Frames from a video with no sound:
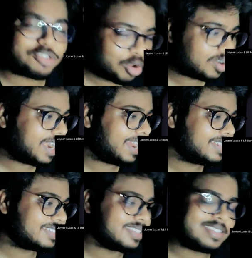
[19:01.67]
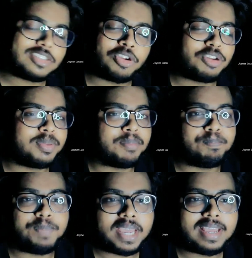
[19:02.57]
I'm so glad I did this. This is going
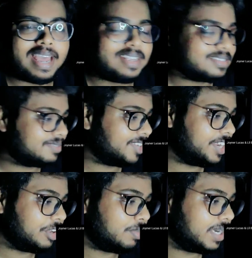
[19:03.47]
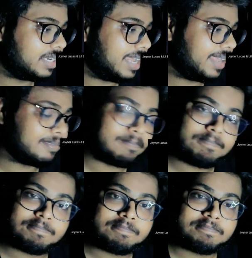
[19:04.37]
to be a big ass video, but
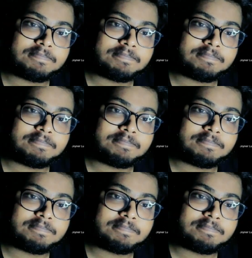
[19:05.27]
hey,